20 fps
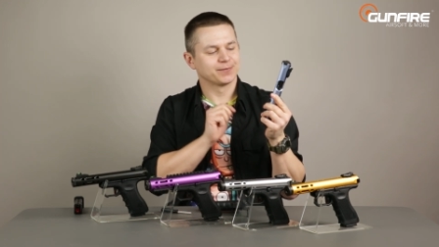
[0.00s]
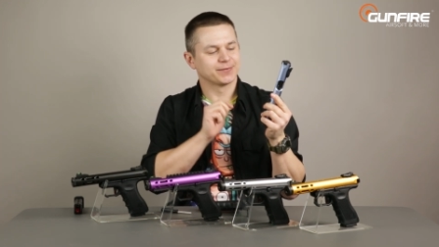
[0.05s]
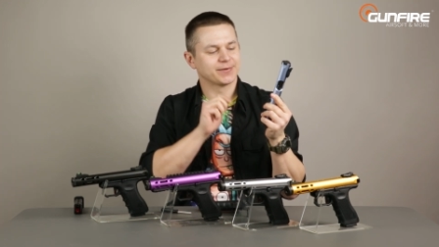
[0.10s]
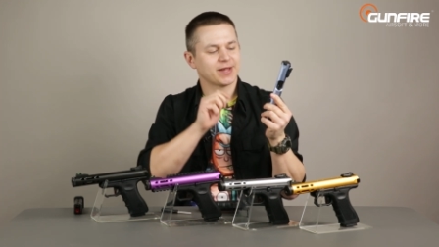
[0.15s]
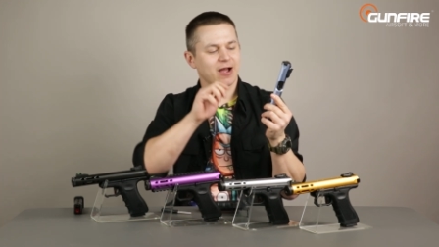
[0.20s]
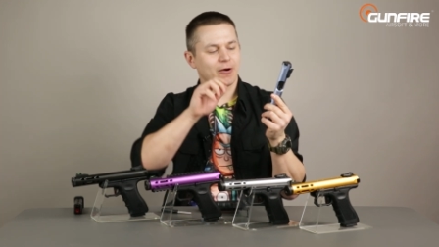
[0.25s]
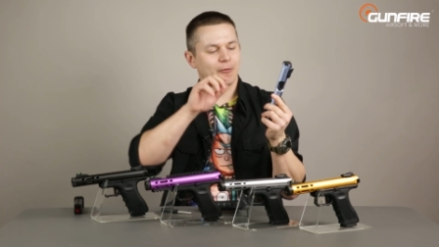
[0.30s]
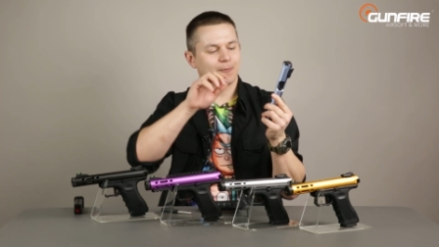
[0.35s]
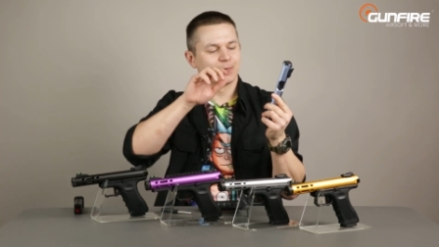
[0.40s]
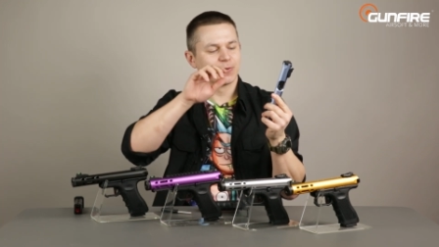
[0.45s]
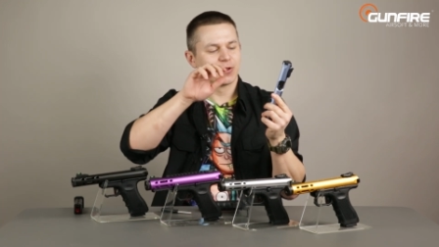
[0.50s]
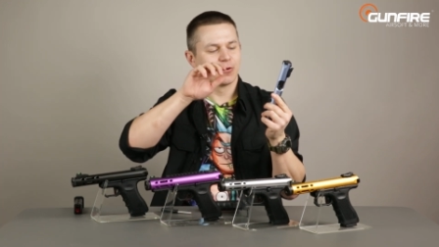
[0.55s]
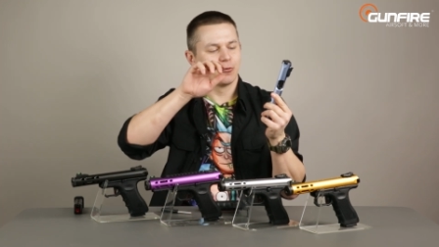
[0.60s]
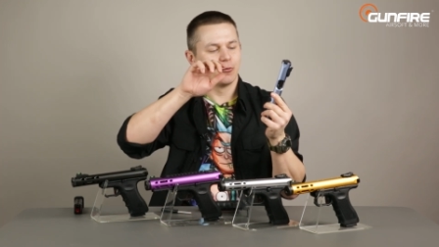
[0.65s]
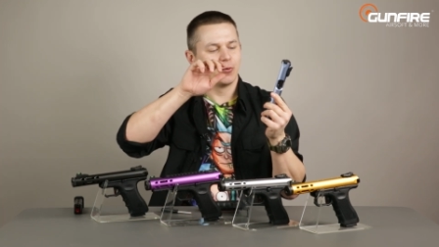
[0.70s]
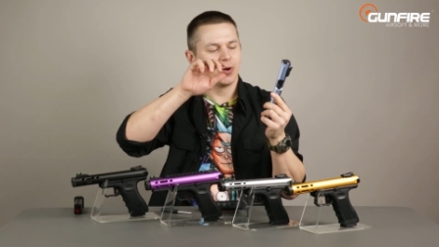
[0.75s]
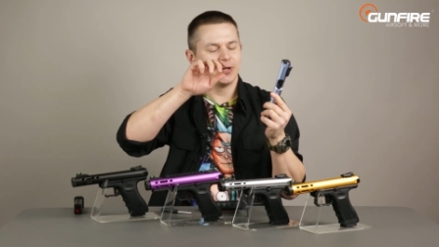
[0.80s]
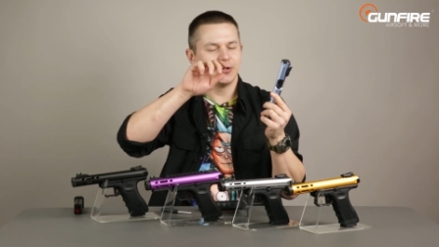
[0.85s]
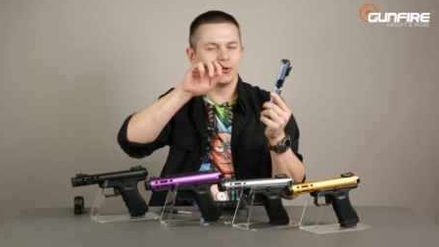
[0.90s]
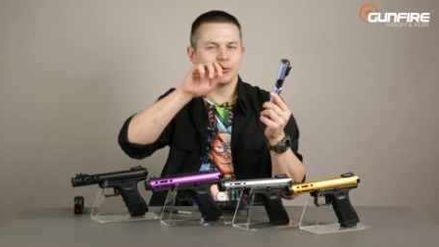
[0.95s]
Now,
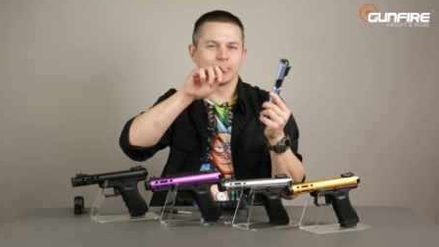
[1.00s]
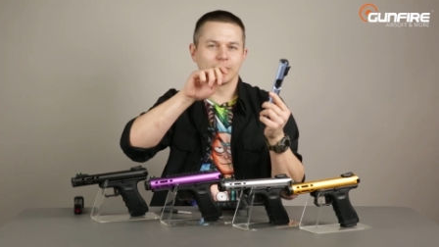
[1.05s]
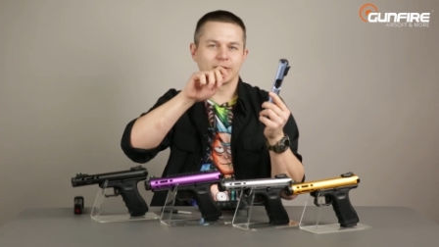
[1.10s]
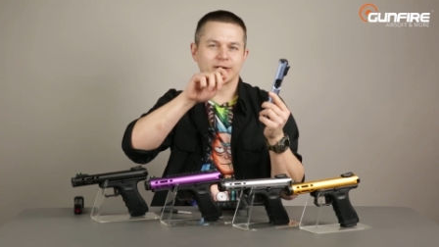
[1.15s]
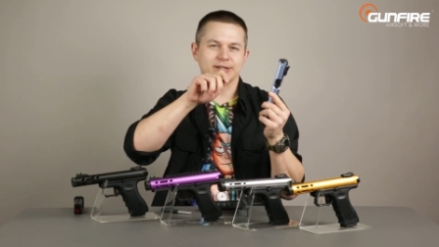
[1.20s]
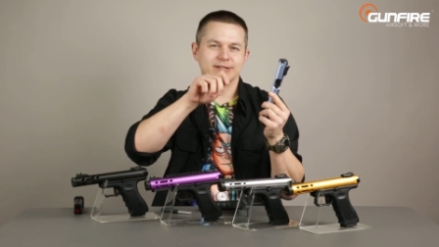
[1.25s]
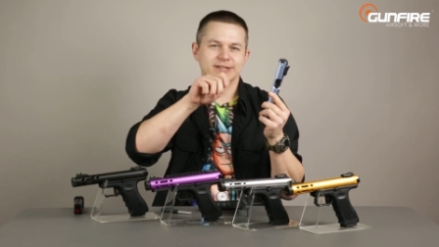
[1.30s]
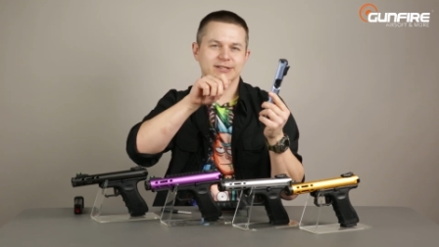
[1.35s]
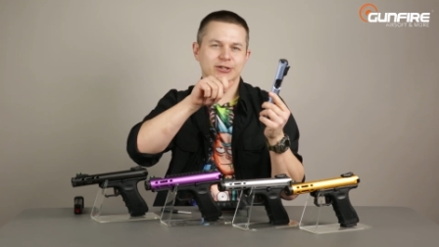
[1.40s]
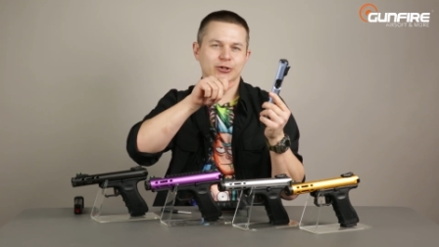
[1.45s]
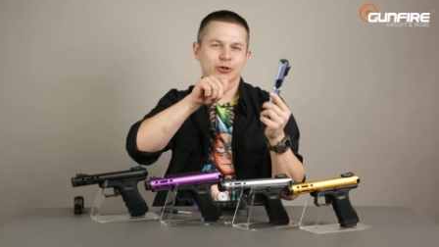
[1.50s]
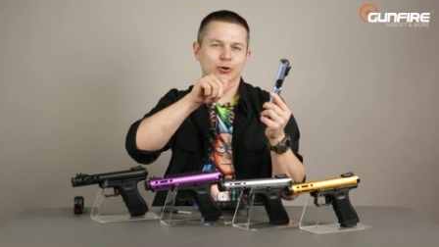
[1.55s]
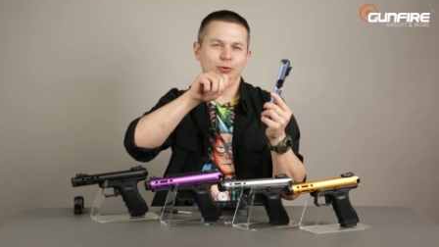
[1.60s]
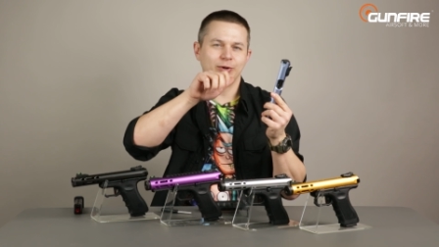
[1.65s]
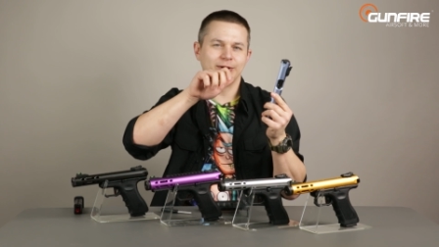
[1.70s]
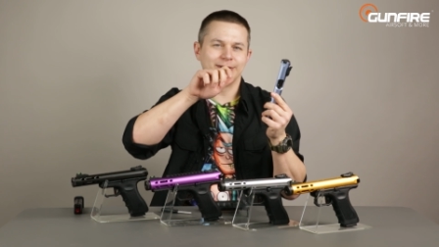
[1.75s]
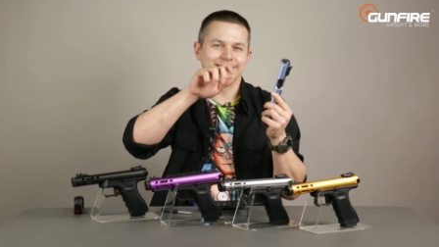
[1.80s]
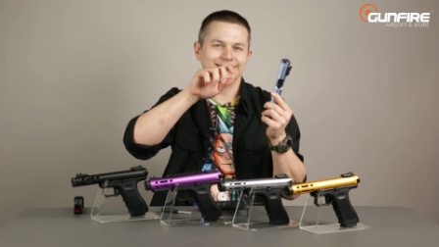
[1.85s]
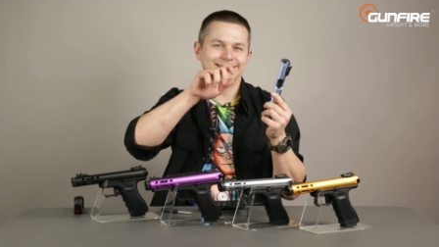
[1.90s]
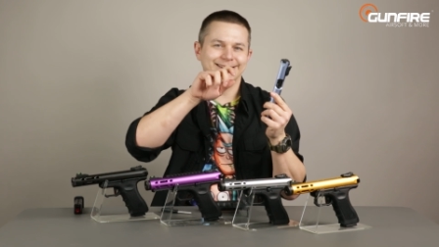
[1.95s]
when you are
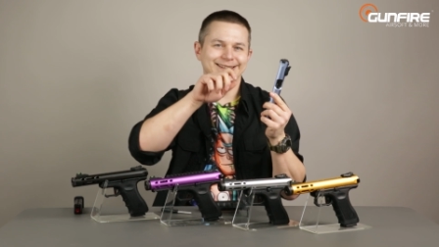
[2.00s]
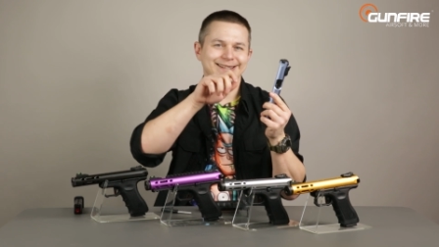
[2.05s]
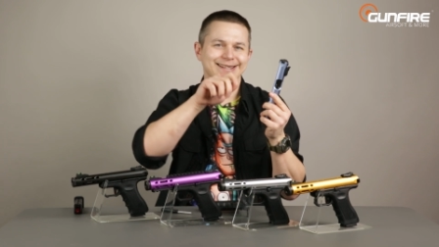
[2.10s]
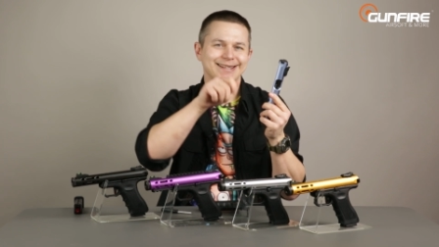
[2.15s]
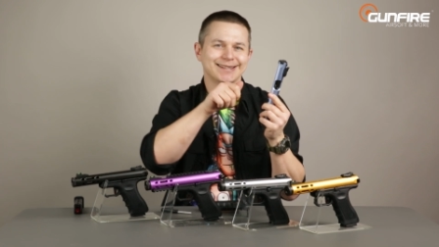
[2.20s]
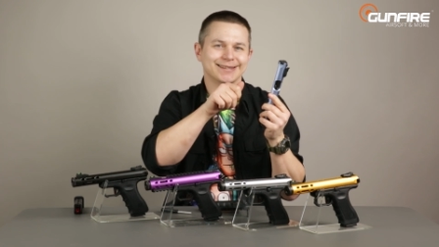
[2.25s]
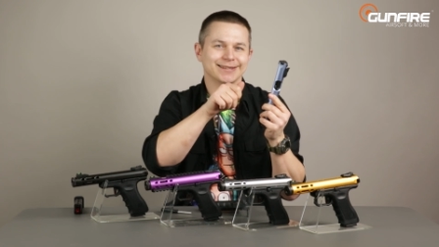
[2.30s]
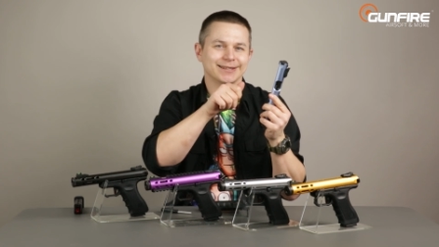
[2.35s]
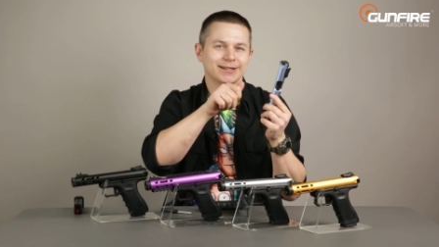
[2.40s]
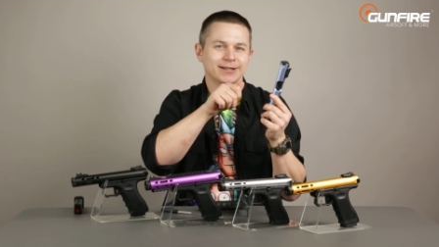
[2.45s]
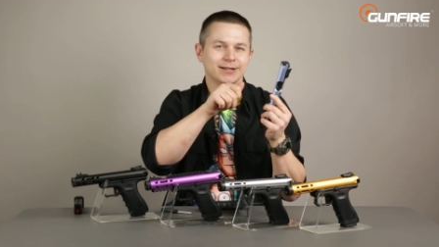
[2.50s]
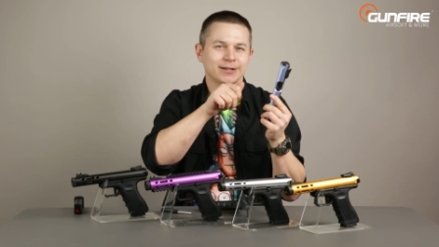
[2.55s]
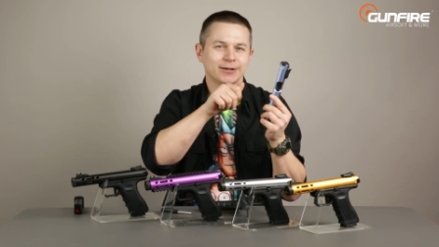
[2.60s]
screwing it in,